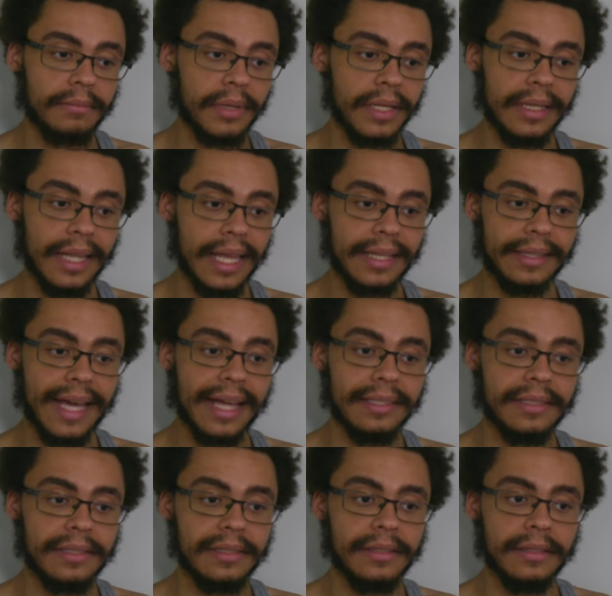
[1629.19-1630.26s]
But like,
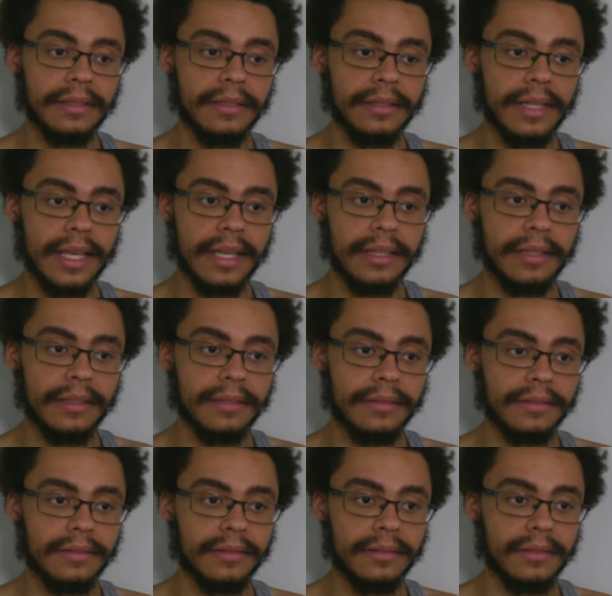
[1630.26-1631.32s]
that's
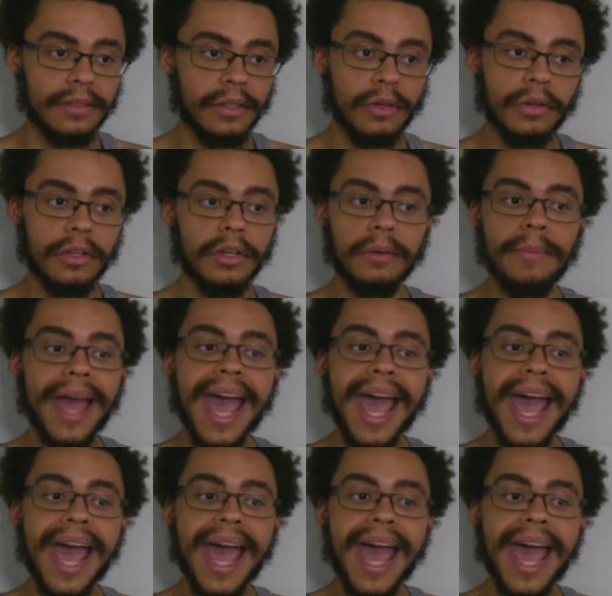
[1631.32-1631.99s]
your